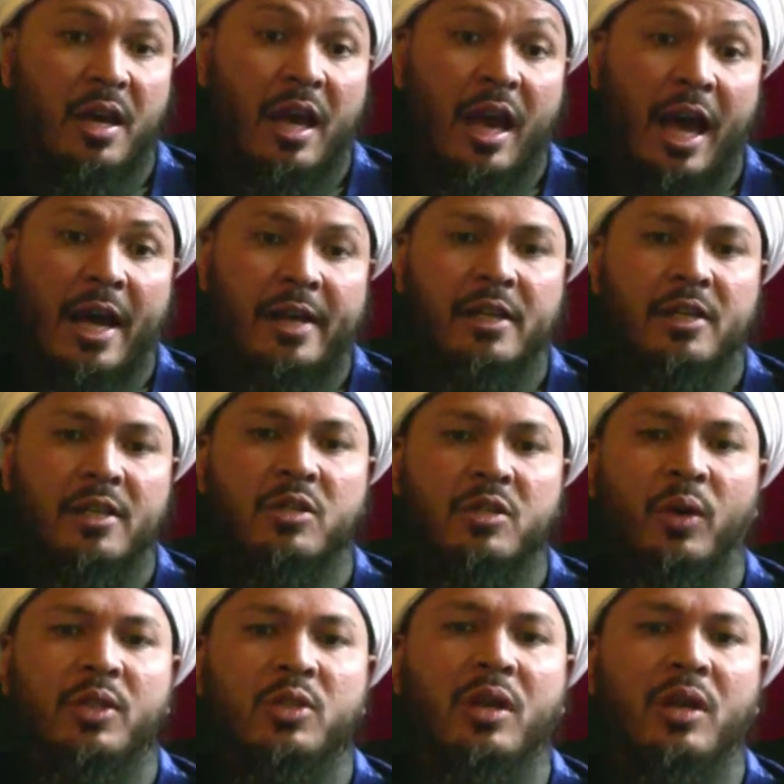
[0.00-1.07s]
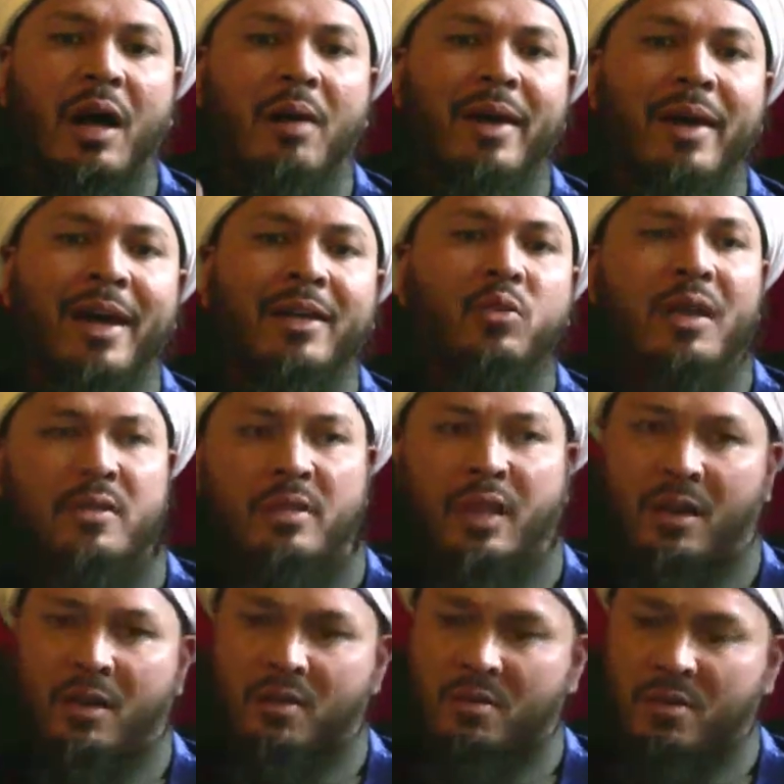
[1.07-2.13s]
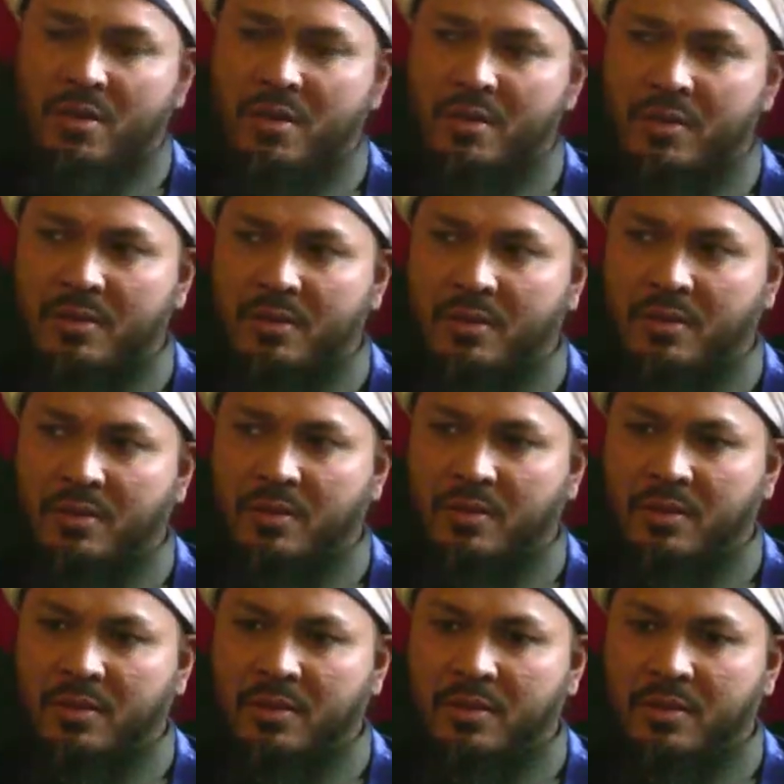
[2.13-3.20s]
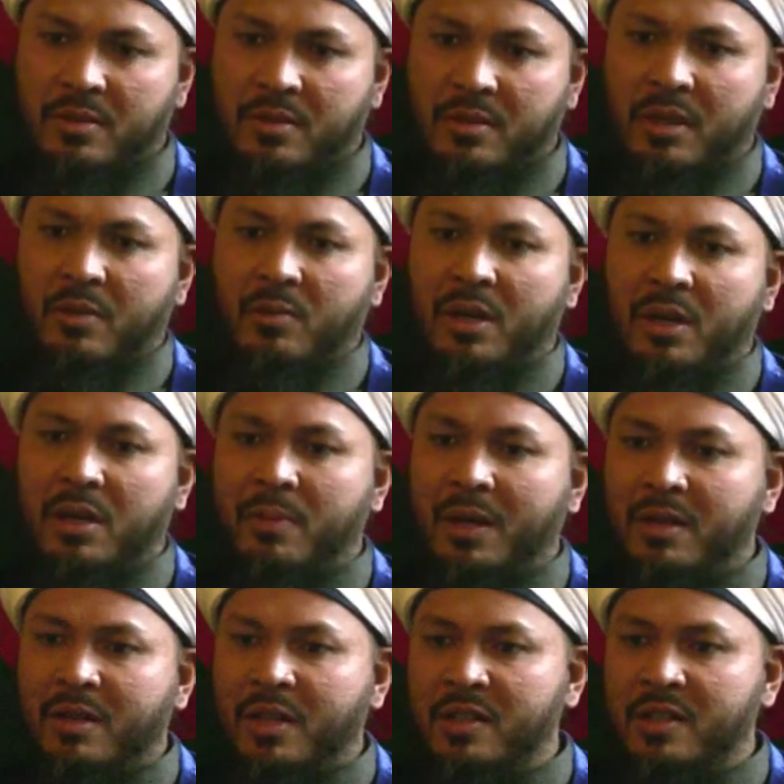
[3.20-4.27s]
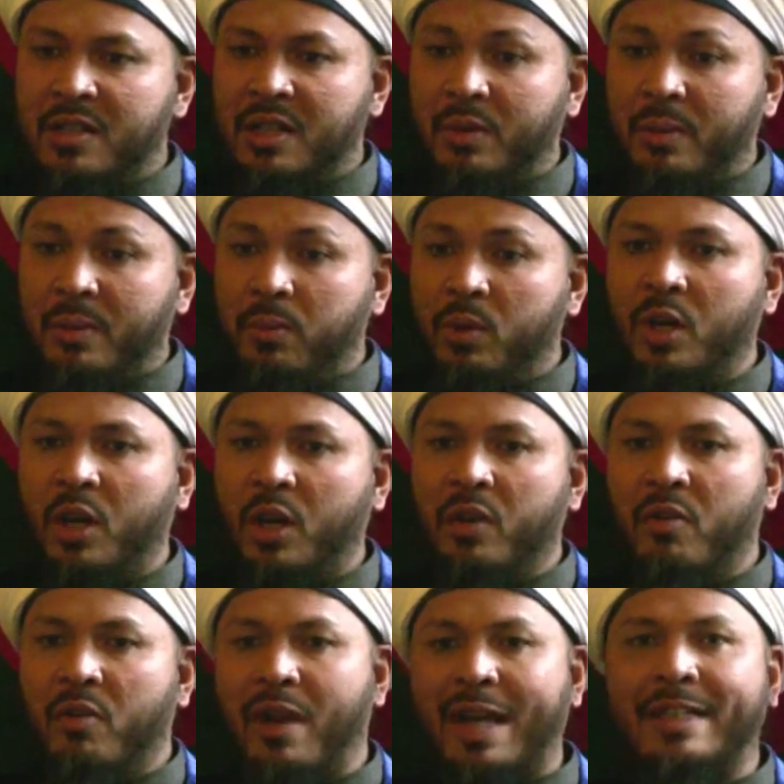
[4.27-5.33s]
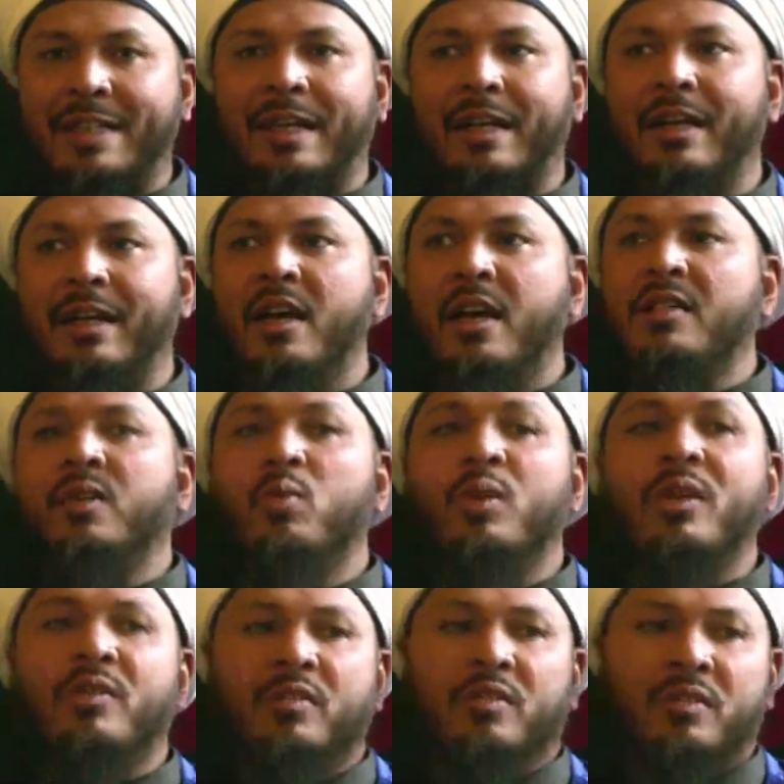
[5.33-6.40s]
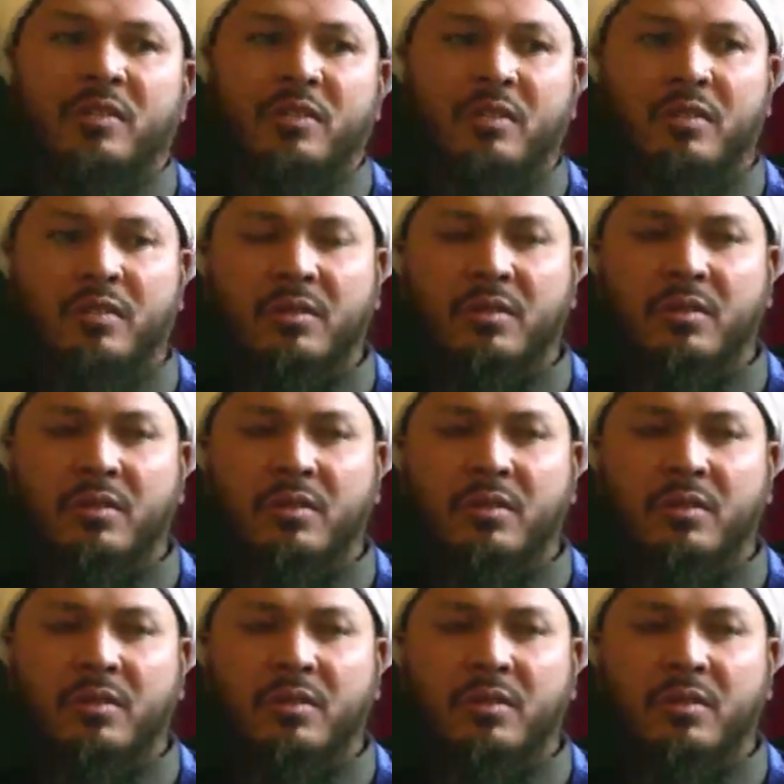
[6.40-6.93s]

And is going to come back to us now. Then what about things that we put on writing? It's even worse.